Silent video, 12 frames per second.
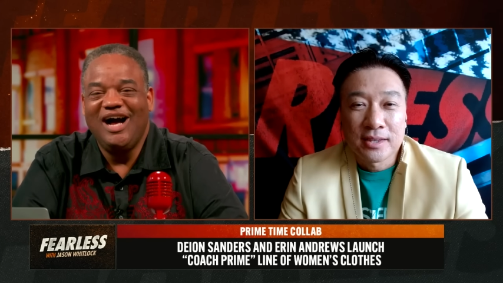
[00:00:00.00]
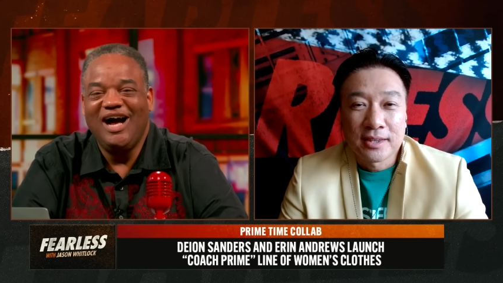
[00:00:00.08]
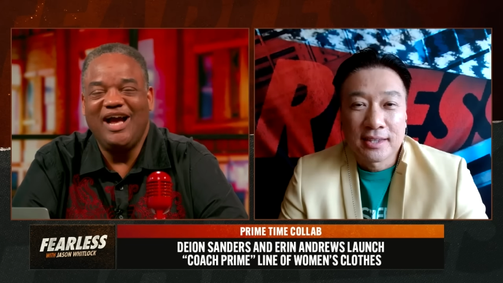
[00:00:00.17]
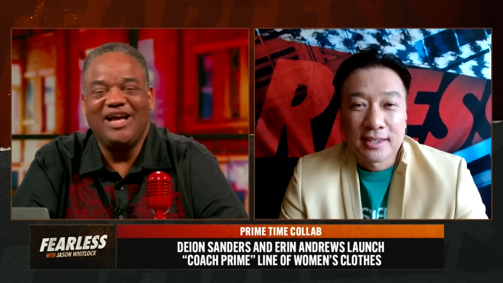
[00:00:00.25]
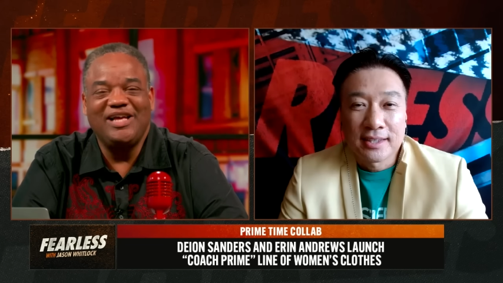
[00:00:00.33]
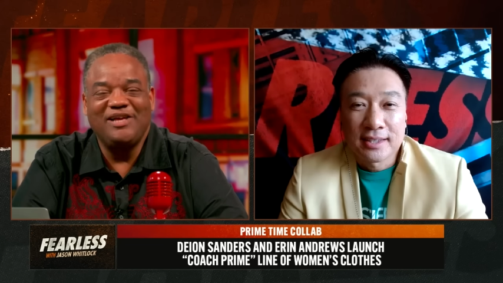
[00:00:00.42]

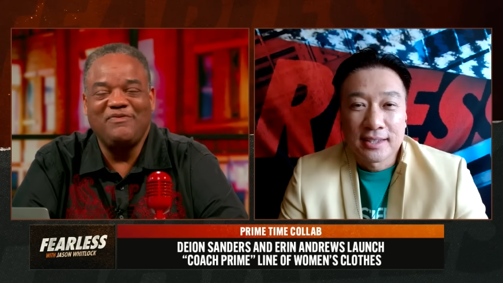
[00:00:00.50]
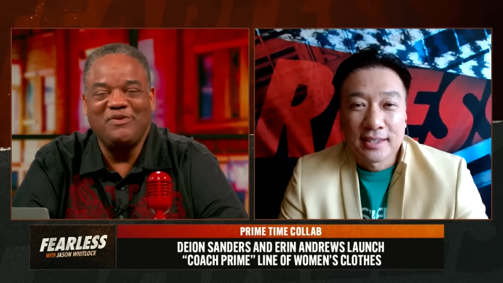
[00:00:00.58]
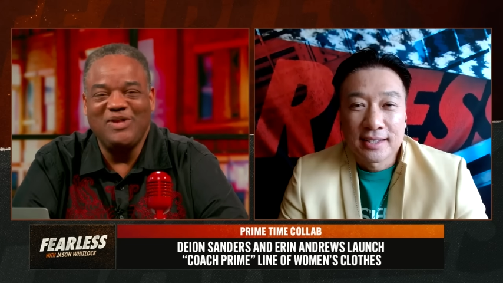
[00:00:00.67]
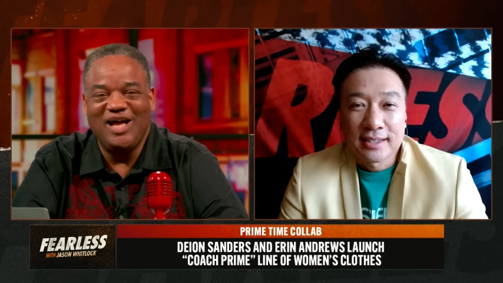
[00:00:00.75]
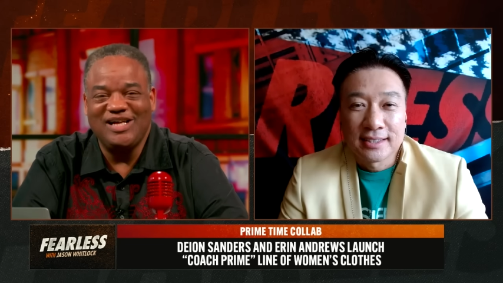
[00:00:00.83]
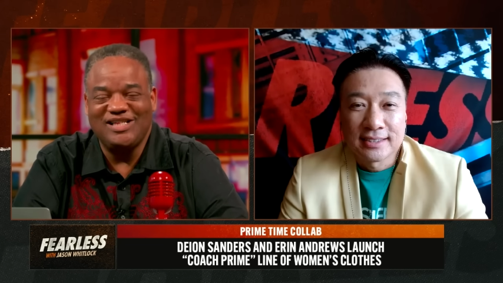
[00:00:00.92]
Speaker 1: Hey, if you
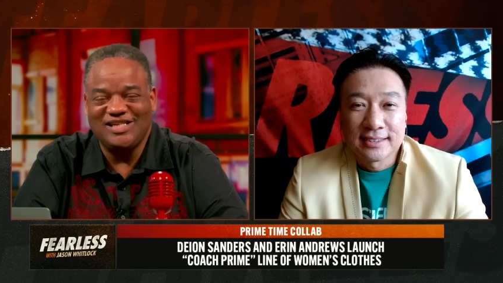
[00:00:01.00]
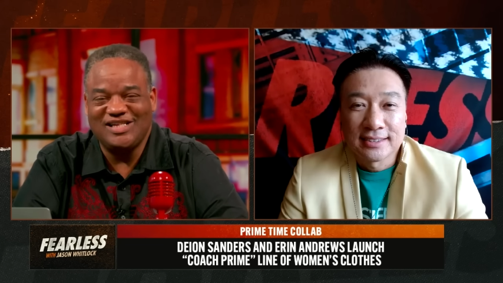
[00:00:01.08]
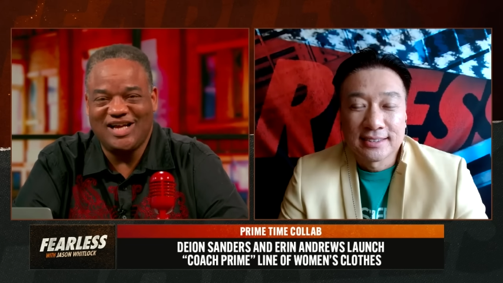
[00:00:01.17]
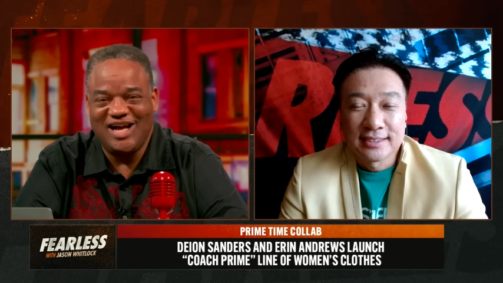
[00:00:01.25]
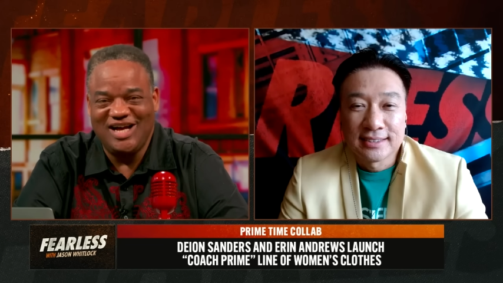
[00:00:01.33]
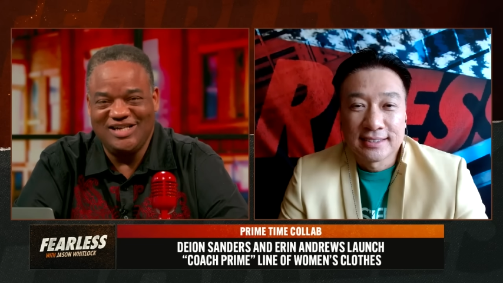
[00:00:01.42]
like this
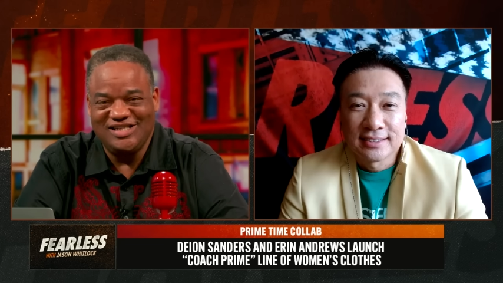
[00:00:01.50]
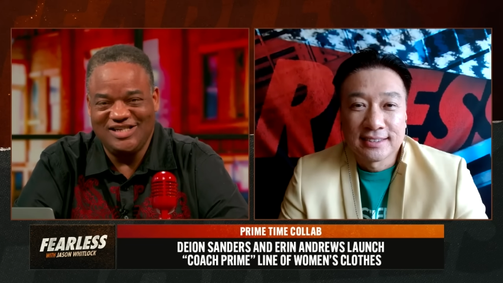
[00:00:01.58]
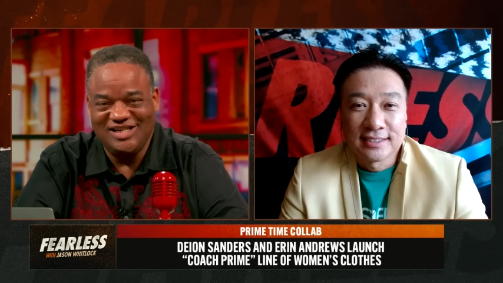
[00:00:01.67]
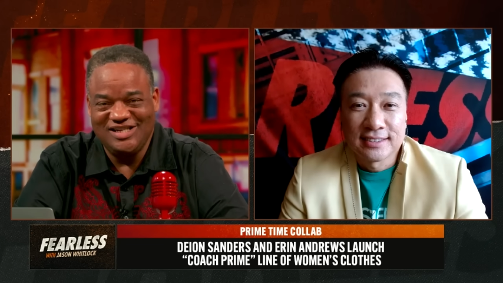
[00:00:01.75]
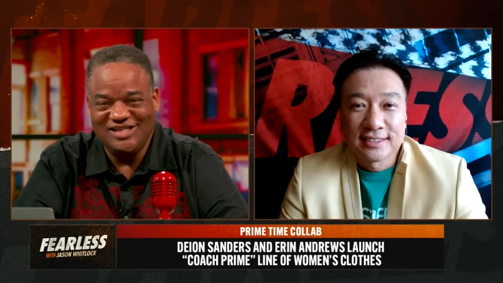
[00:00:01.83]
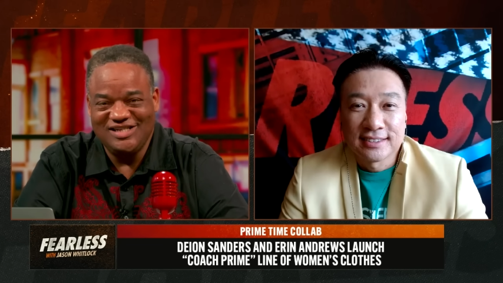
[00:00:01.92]

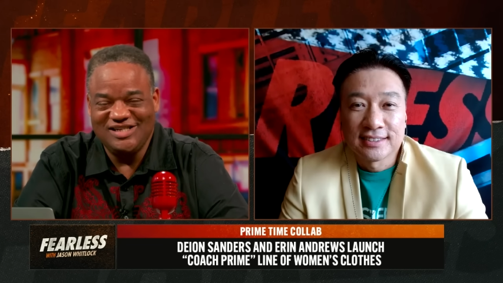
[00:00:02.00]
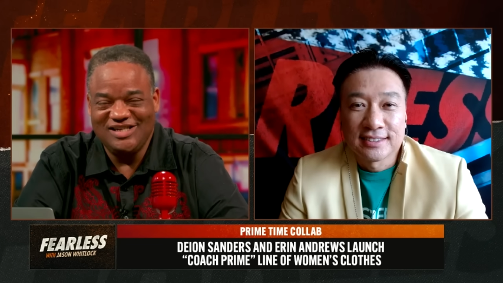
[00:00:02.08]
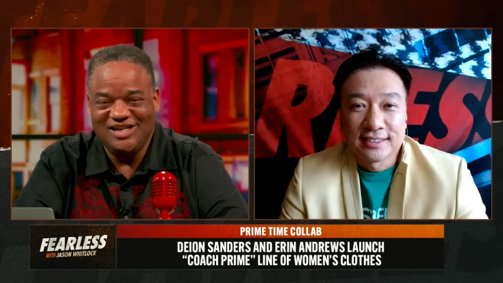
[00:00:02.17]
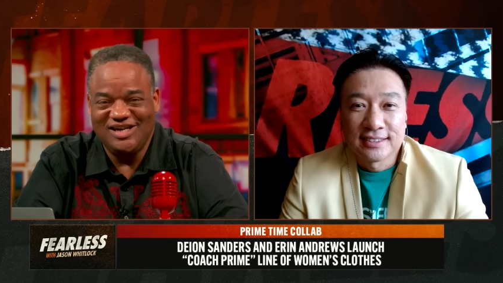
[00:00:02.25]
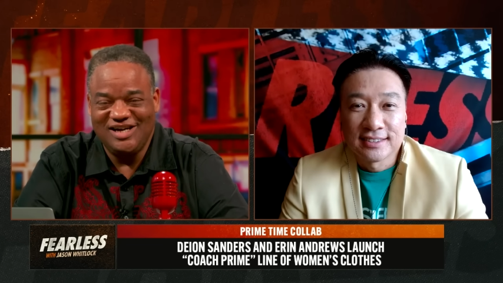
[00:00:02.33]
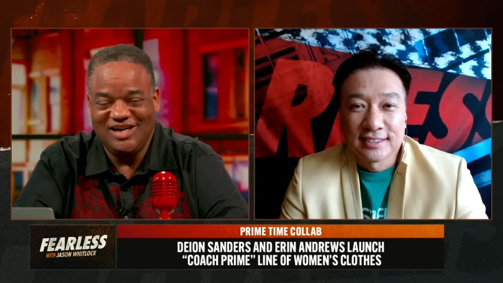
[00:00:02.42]
content,
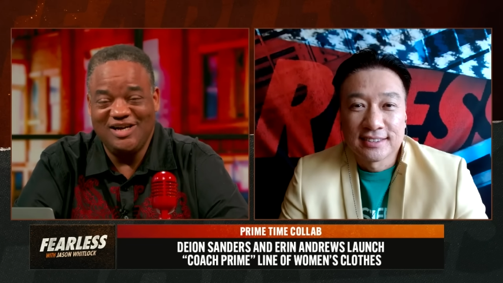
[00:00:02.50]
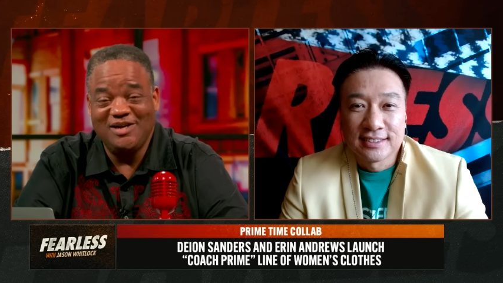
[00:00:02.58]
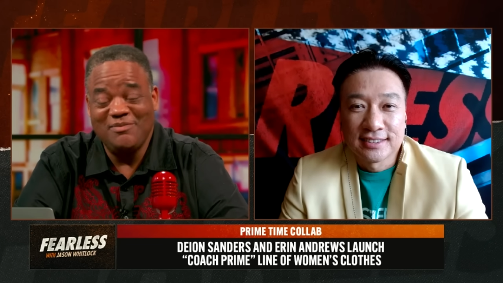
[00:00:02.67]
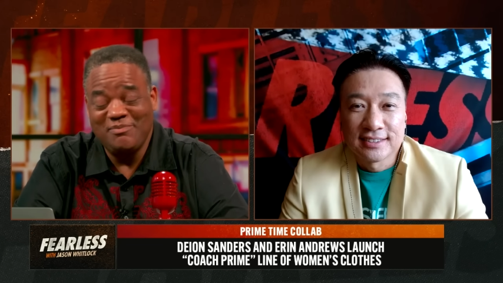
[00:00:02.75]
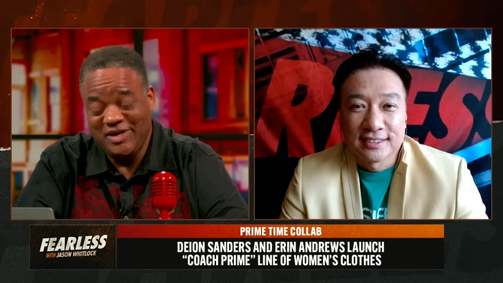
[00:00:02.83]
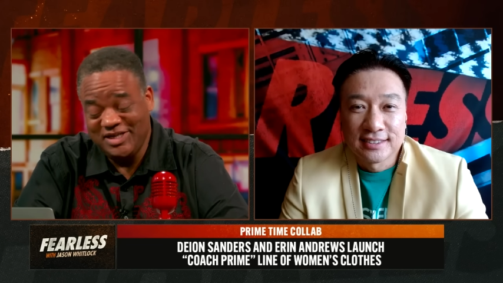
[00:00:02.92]

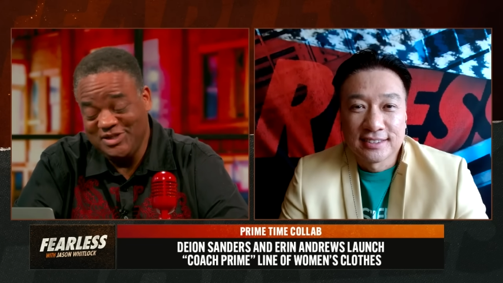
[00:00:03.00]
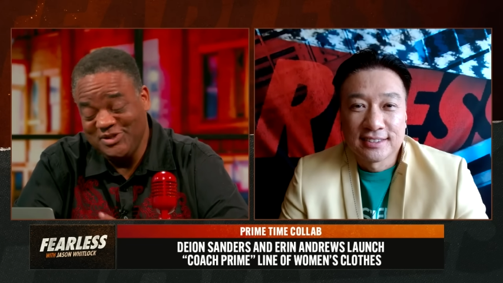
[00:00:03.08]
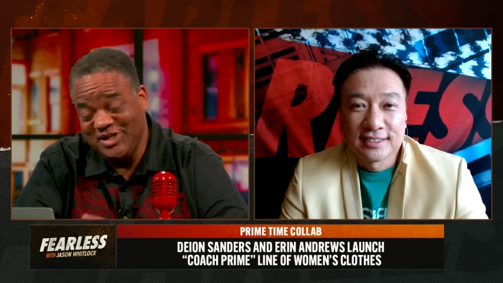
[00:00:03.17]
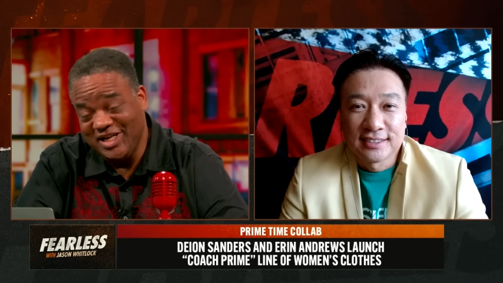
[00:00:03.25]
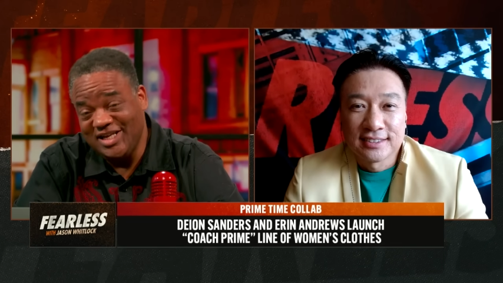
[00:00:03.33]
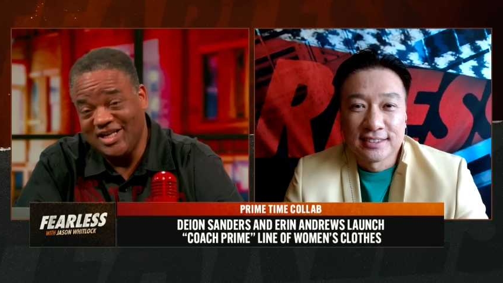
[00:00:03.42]
Make sure
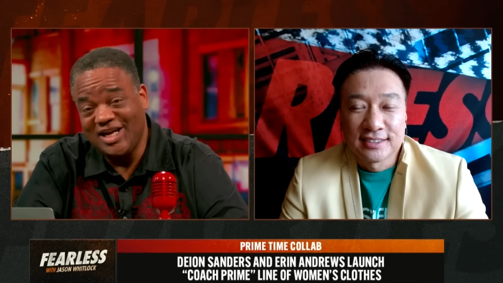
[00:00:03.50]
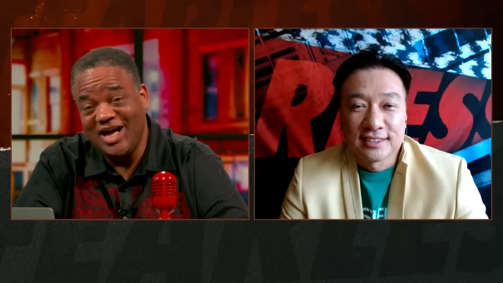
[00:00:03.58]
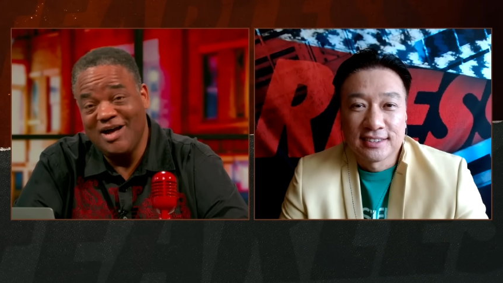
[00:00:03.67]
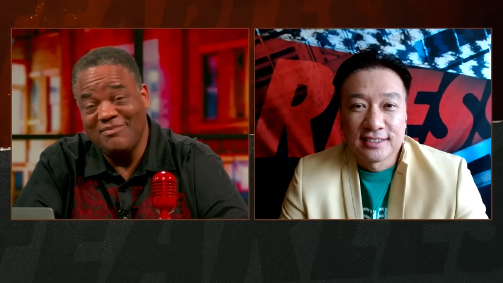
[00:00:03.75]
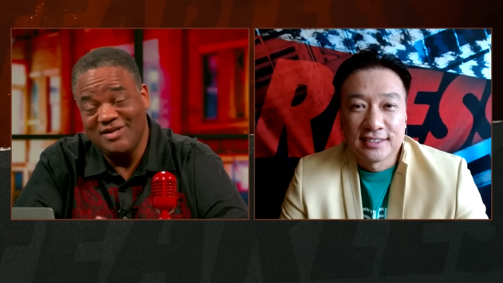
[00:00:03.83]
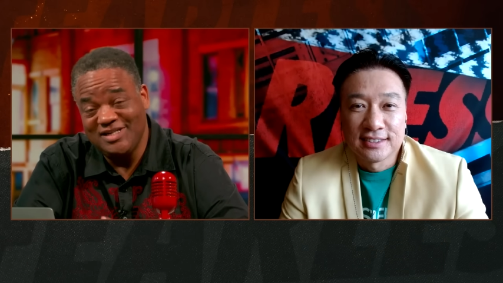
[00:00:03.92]
you get in the
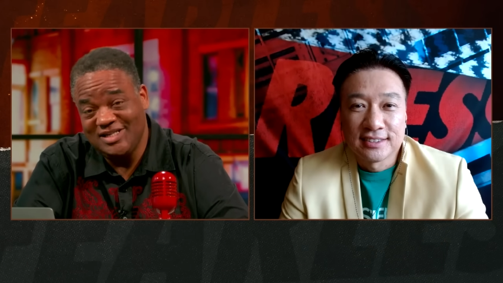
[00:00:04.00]
comments.